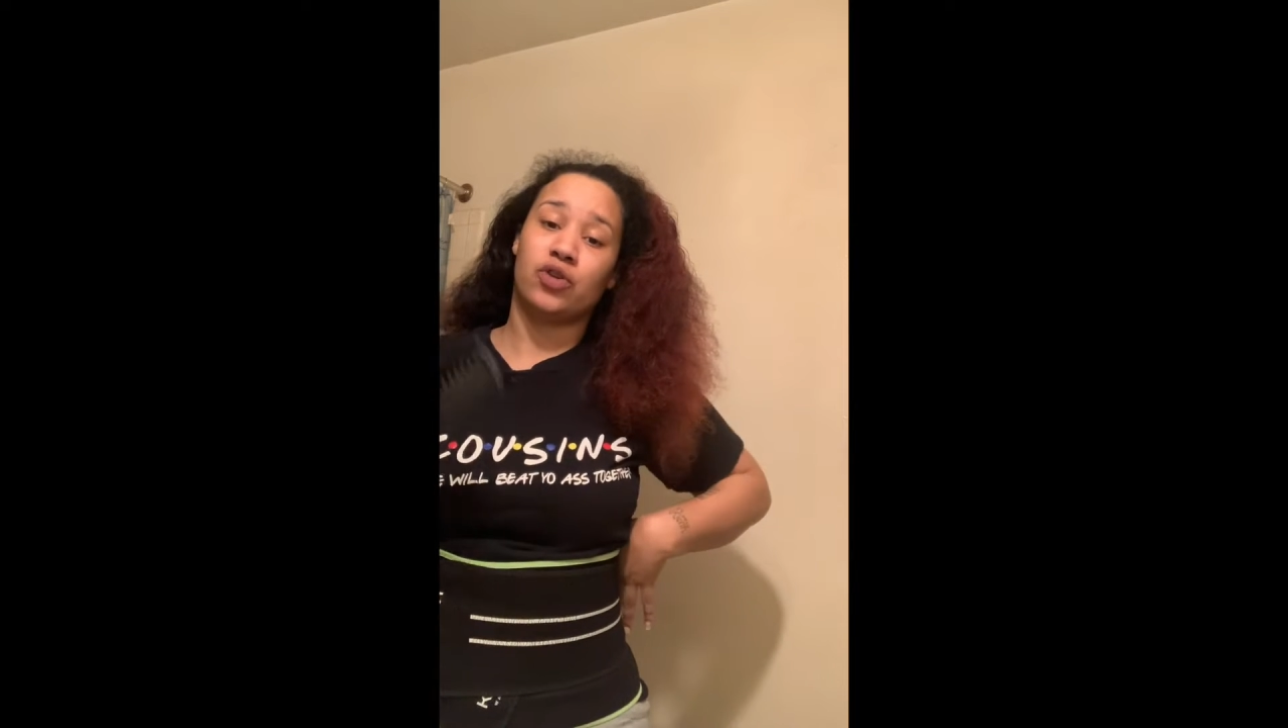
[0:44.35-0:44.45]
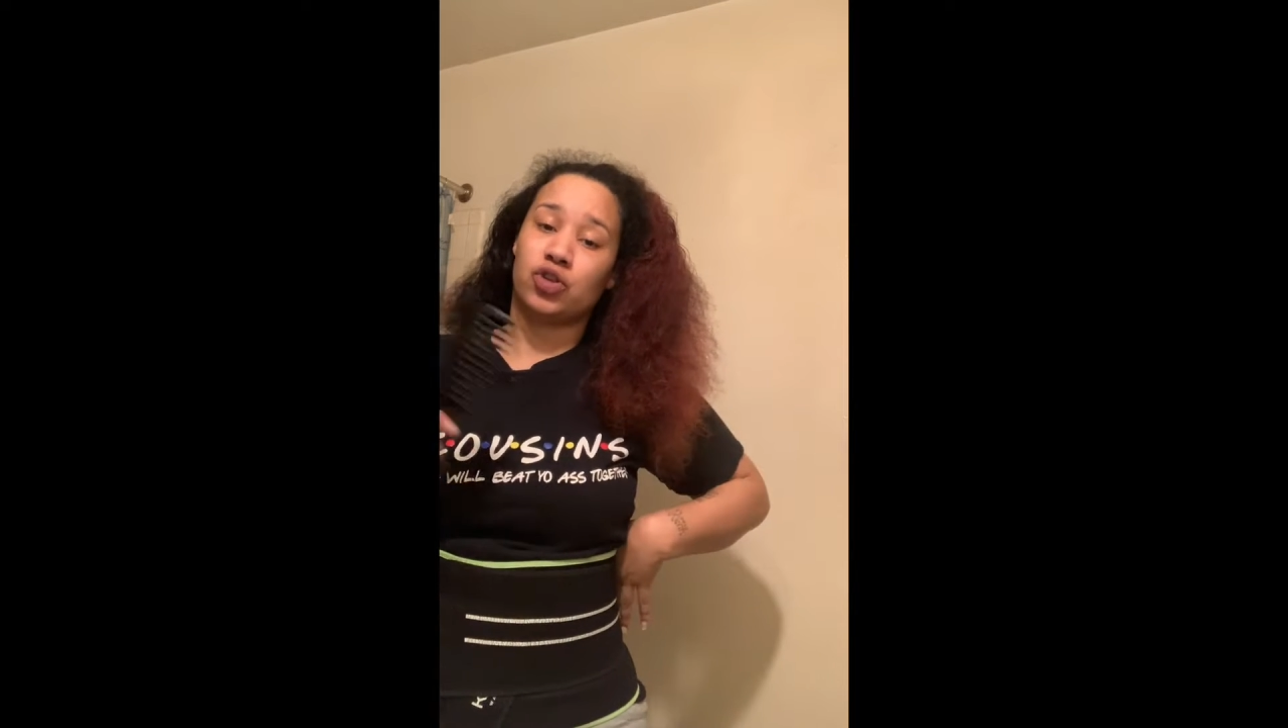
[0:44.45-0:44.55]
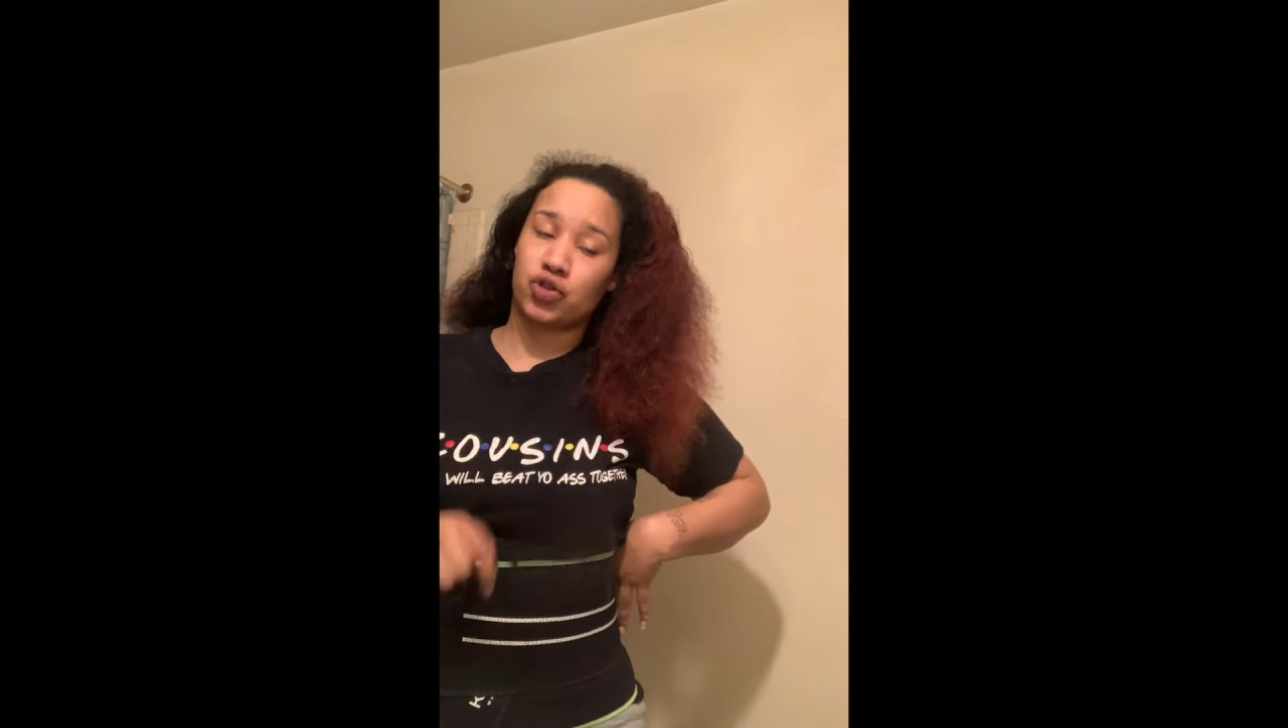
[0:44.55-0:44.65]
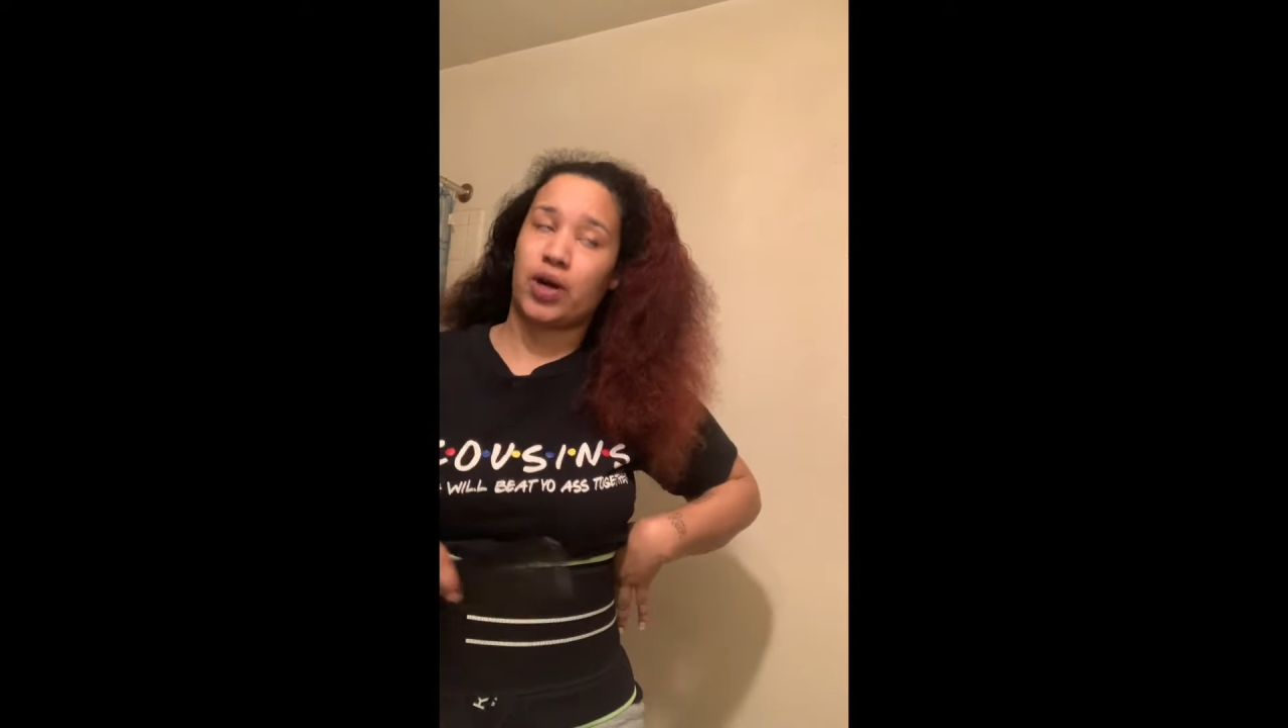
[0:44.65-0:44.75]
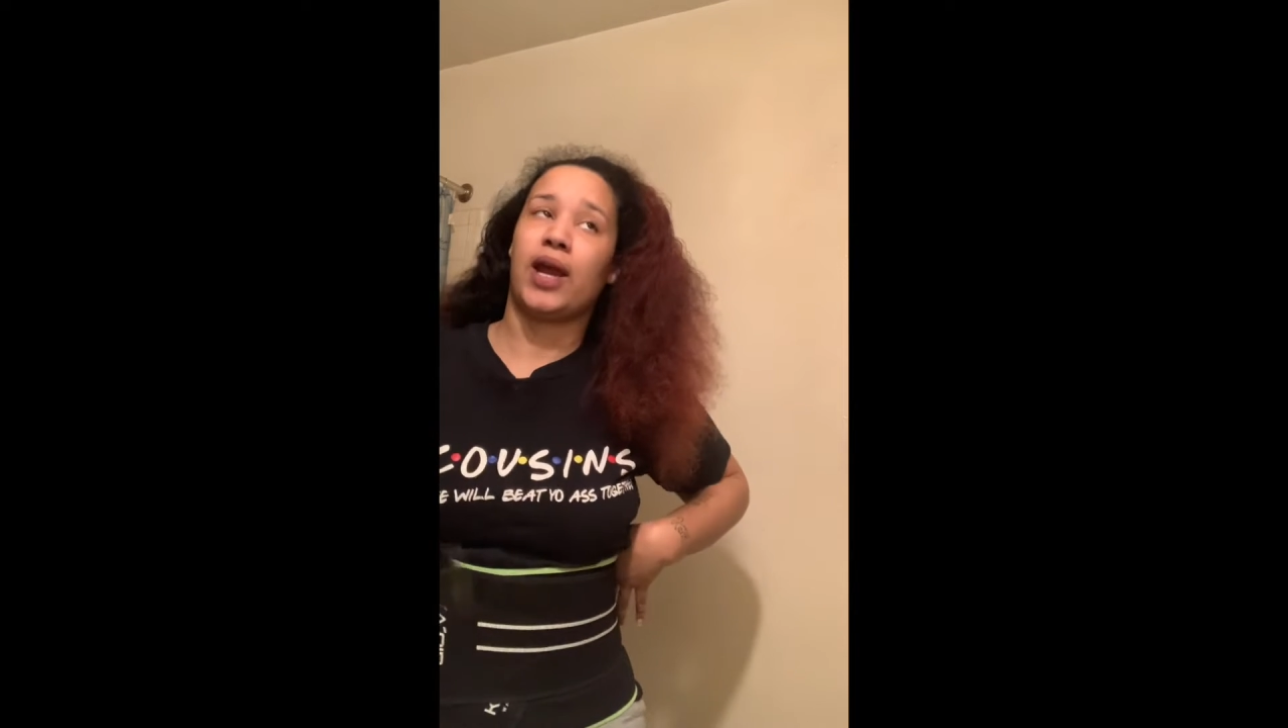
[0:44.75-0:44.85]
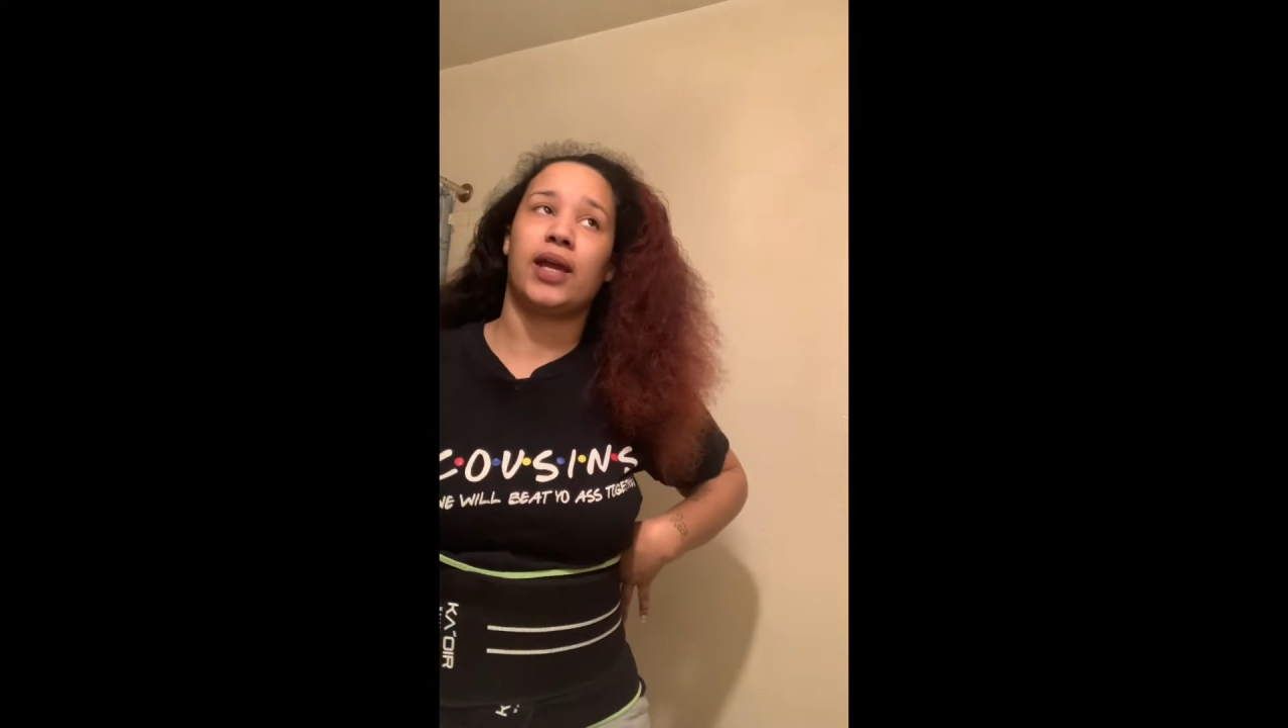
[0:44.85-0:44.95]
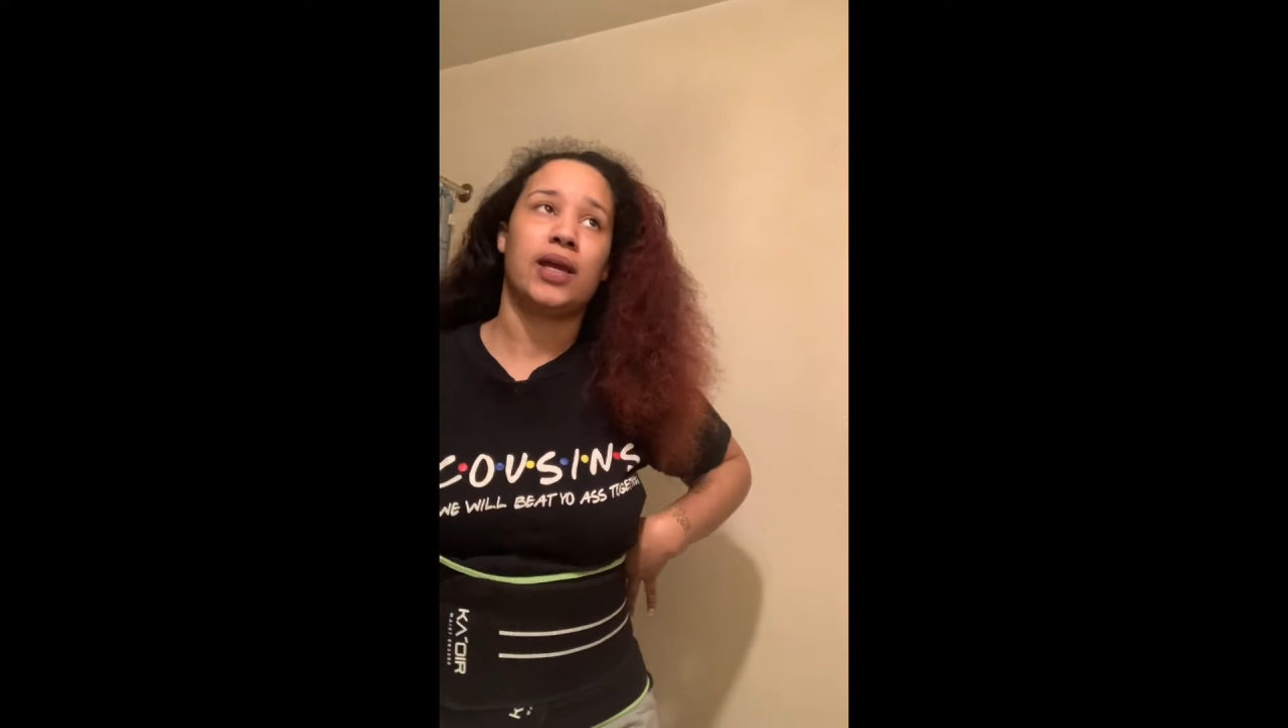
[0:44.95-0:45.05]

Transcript: on track.